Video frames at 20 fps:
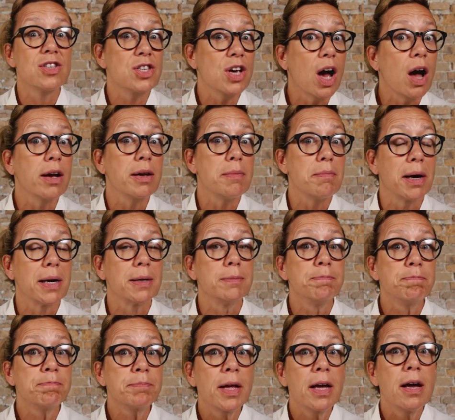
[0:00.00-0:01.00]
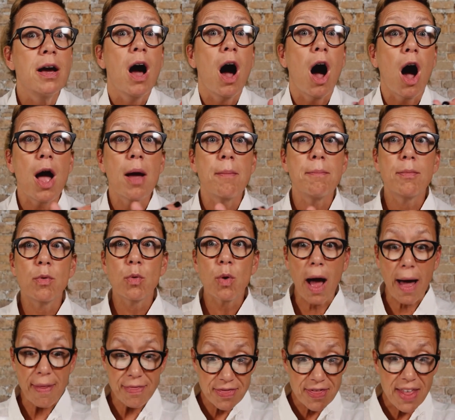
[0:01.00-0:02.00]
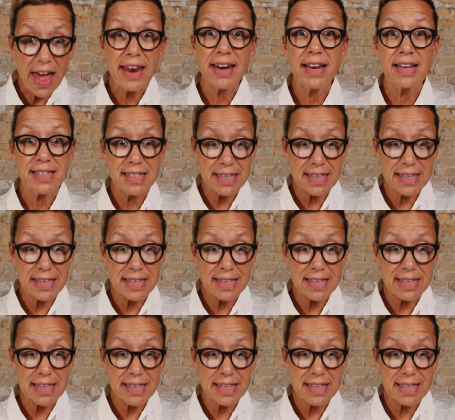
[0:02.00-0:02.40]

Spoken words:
timer. And then it's